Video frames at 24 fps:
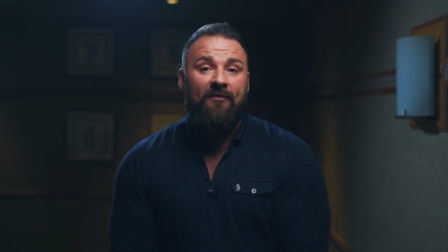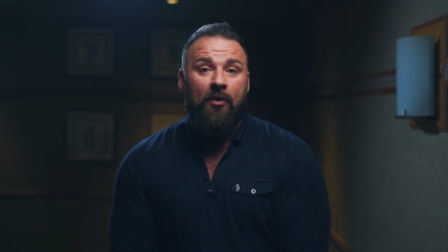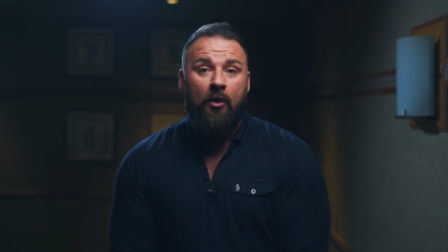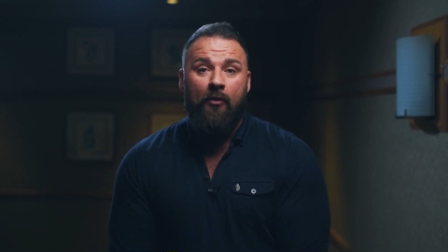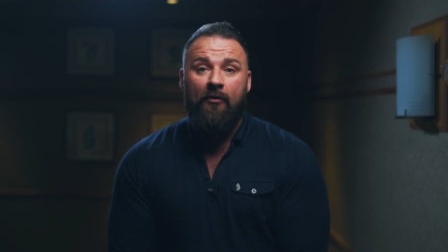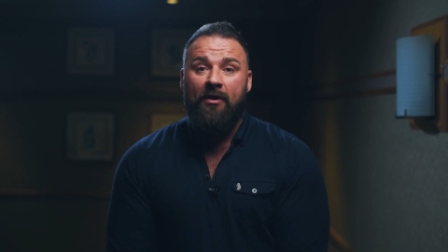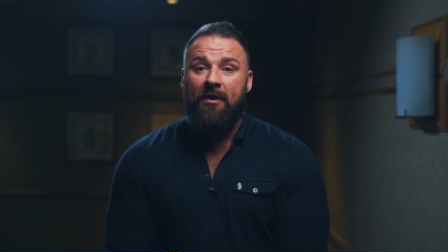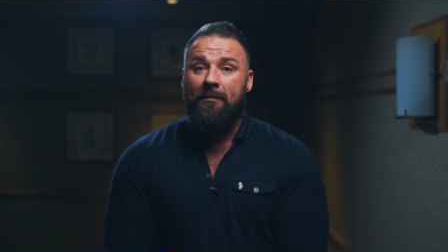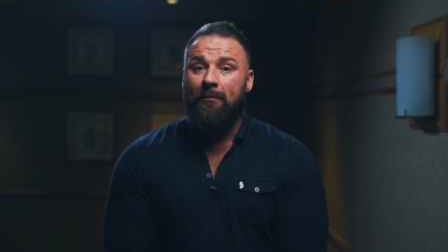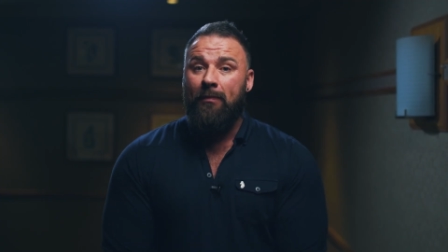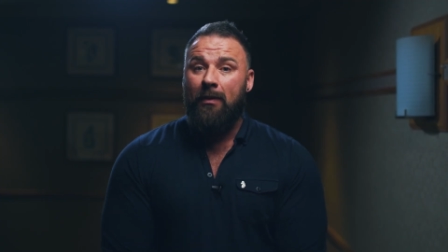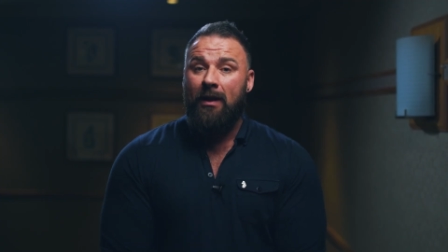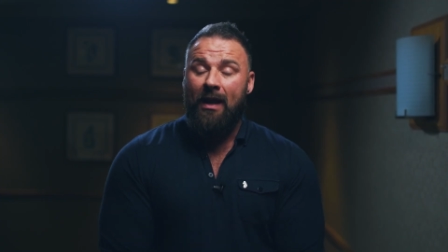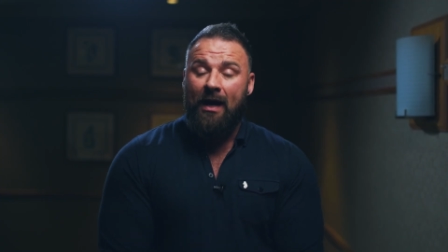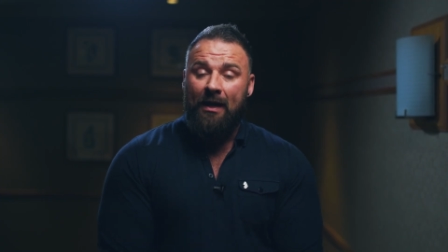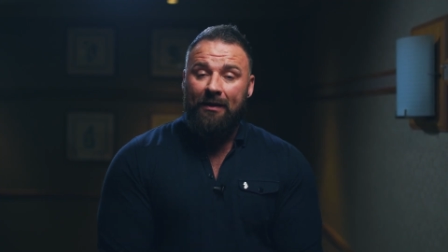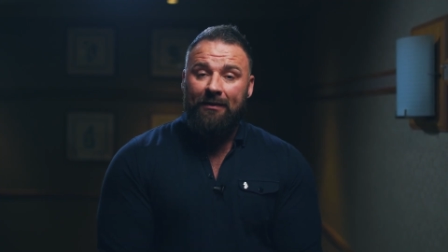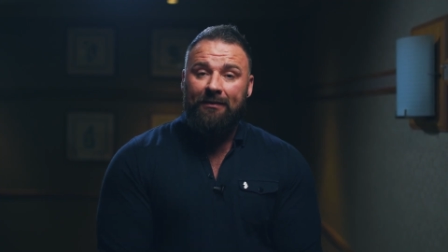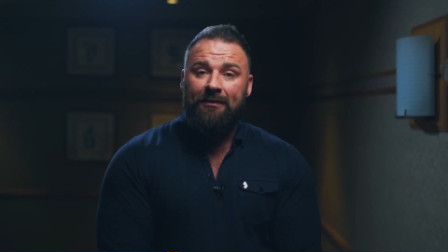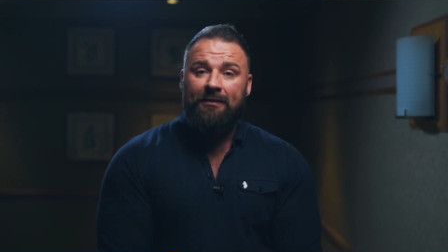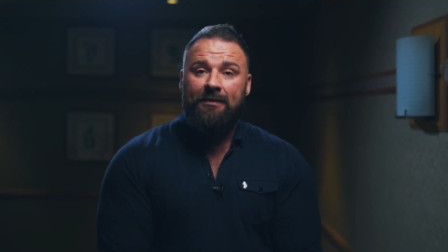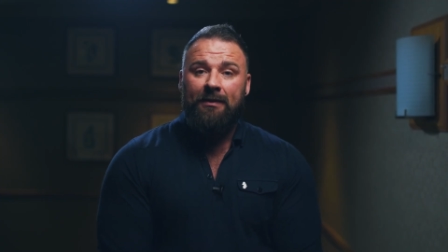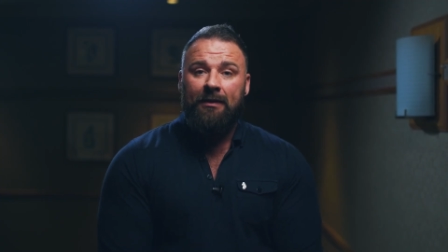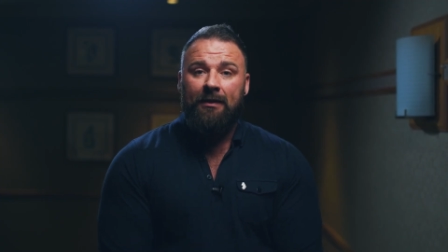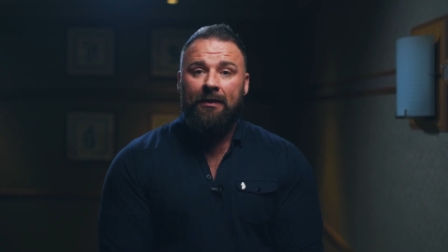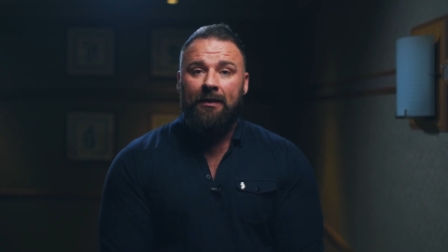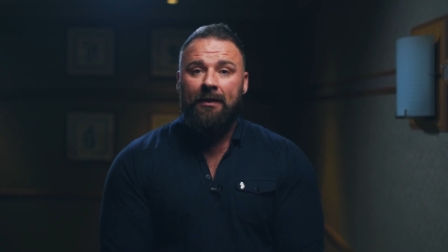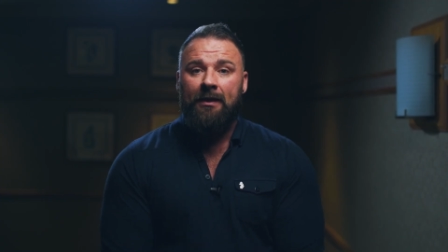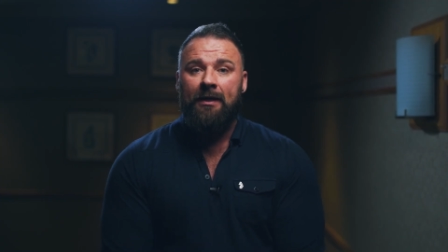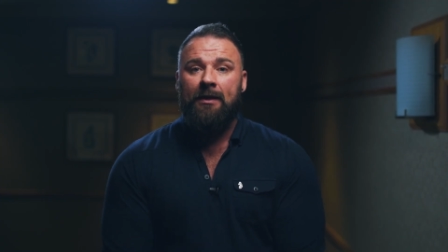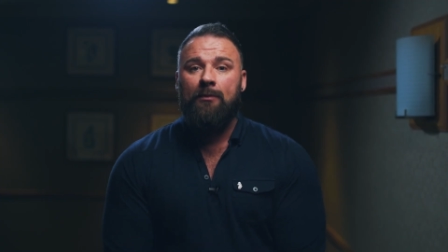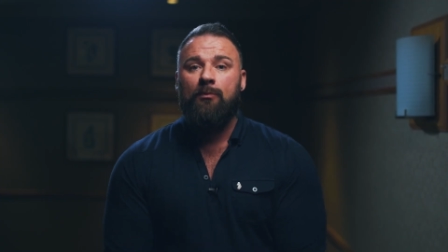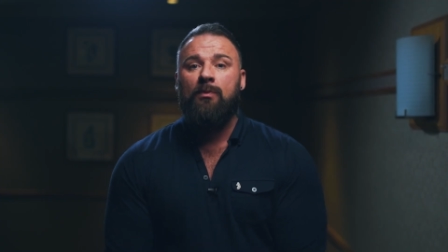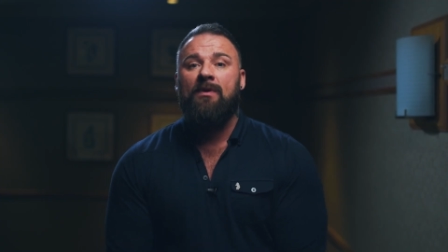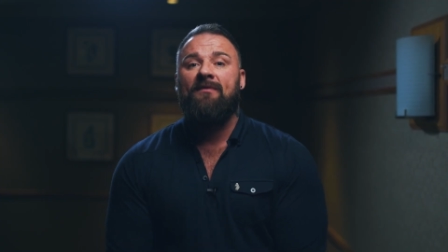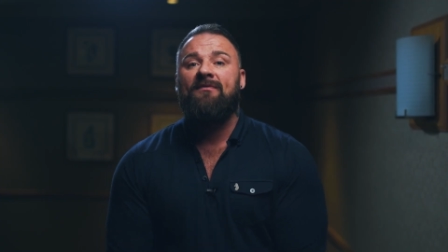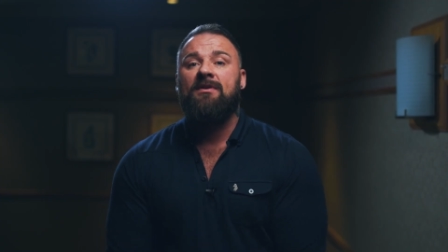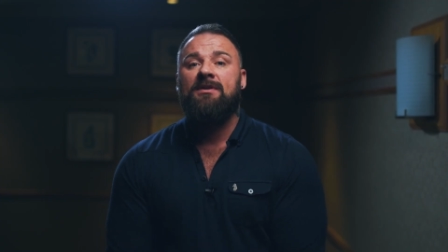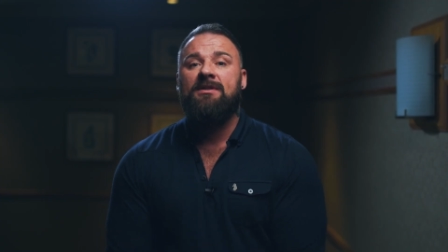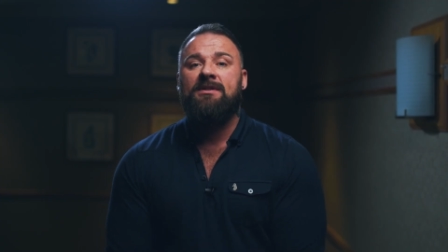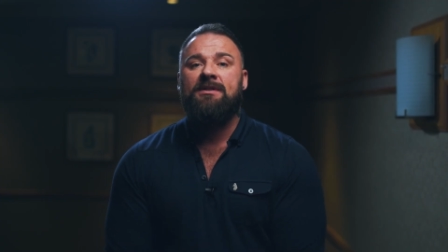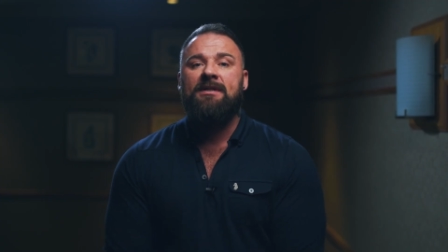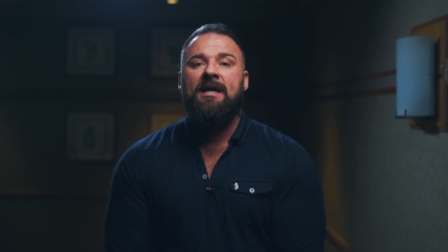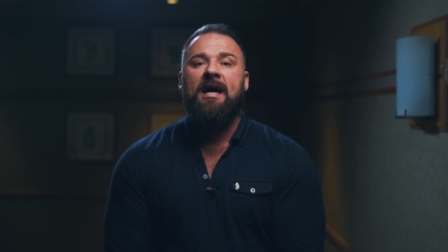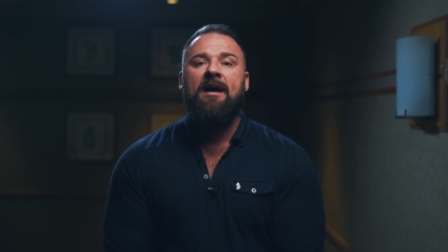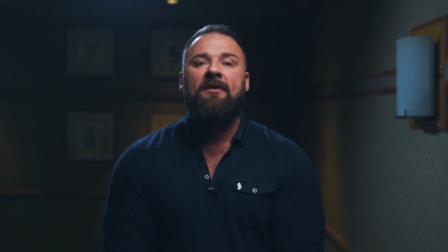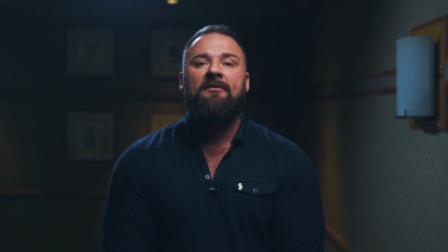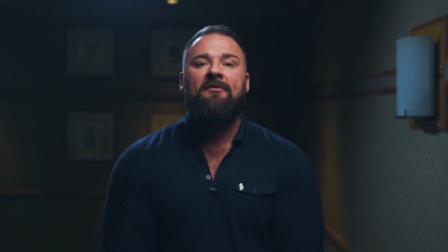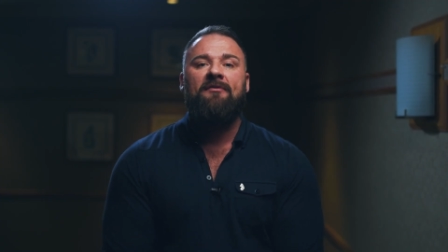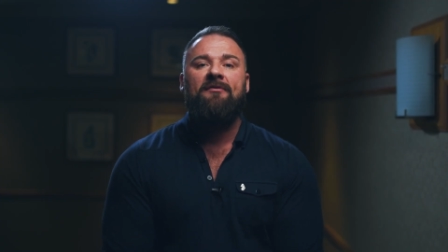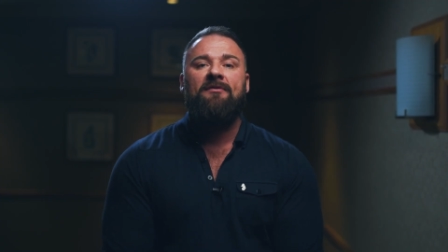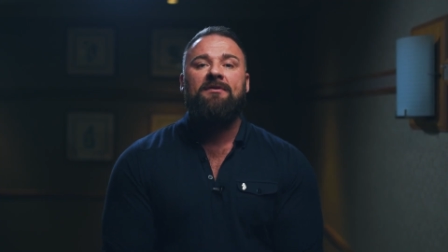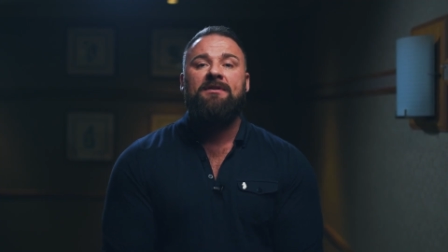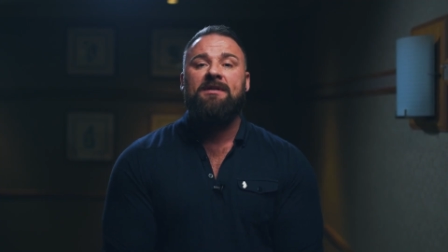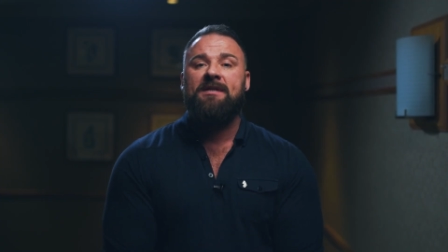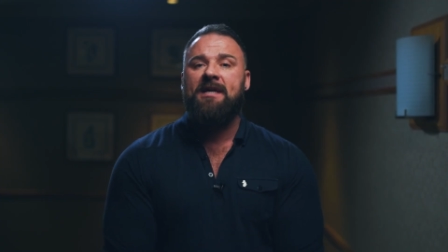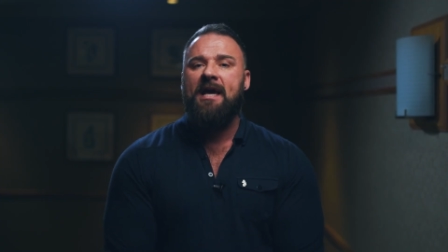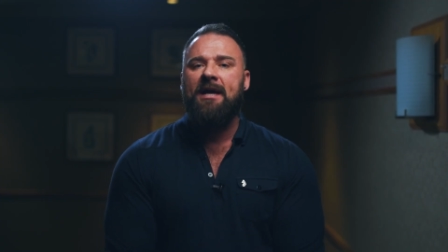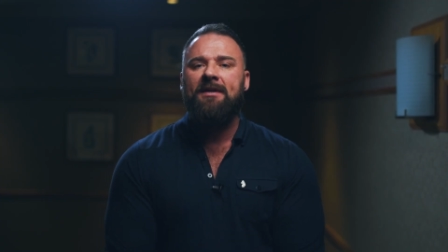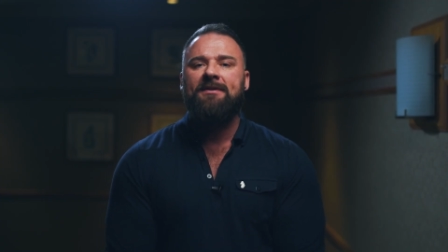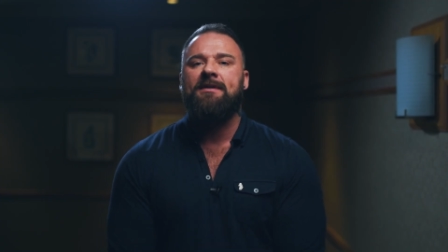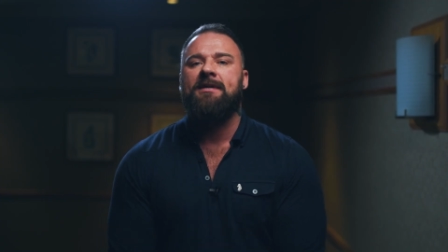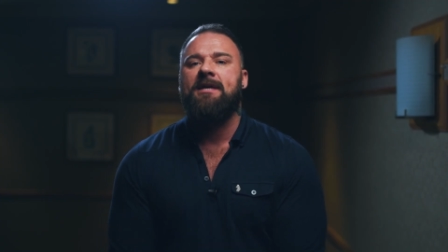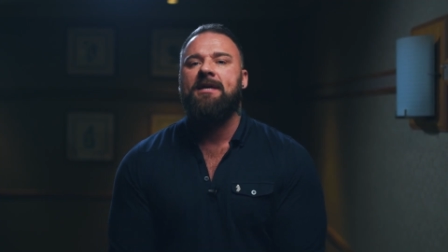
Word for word: already planned with the staff to get